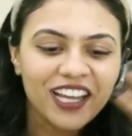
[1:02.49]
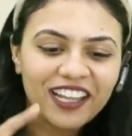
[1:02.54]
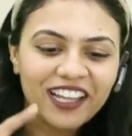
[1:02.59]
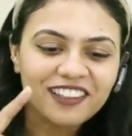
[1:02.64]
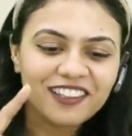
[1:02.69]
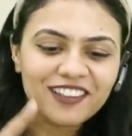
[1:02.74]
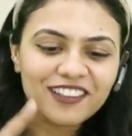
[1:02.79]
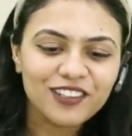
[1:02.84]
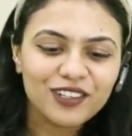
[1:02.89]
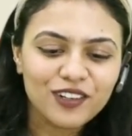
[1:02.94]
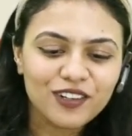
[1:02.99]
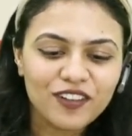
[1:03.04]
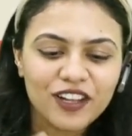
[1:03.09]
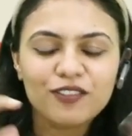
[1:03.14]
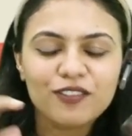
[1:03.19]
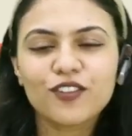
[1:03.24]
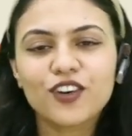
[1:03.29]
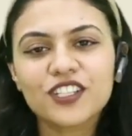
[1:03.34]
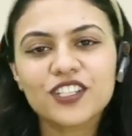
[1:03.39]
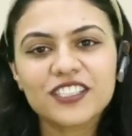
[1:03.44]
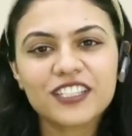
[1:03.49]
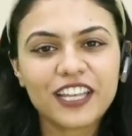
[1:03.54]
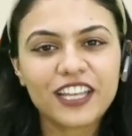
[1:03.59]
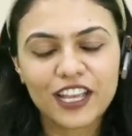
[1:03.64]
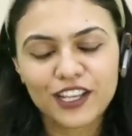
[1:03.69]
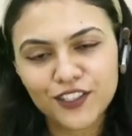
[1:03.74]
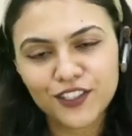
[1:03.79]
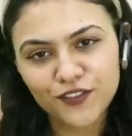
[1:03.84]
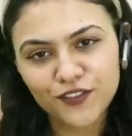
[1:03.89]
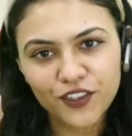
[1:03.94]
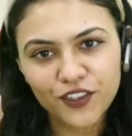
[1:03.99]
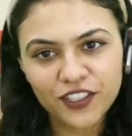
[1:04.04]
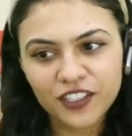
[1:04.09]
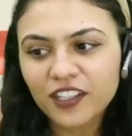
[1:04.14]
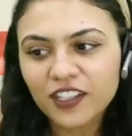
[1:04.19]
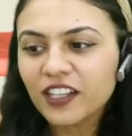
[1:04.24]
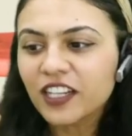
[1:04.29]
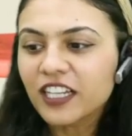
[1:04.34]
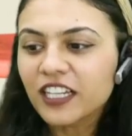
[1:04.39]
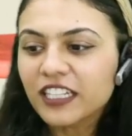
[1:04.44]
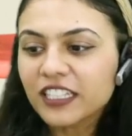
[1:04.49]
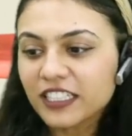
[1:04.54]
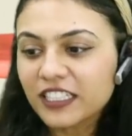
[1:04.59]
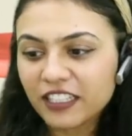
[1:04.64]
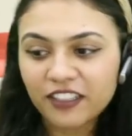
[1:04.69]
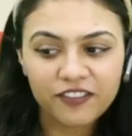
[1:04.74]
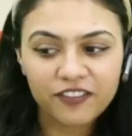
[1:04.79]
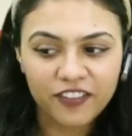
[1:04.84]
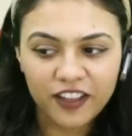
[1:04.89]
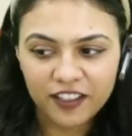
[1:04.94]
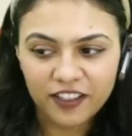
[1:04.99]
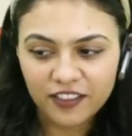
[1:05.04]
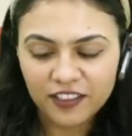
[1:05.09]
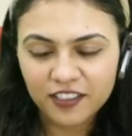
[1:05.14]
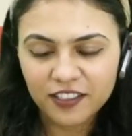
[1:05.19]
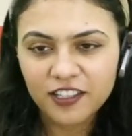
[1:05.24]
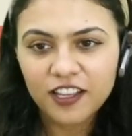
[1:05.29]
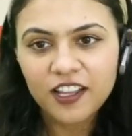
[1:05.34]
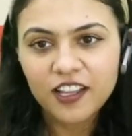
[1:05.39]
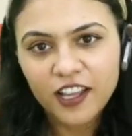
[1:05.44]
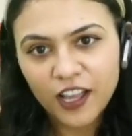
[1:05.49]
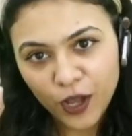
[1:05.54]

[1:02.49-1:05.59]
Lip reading: and the third one was The Case the Defense.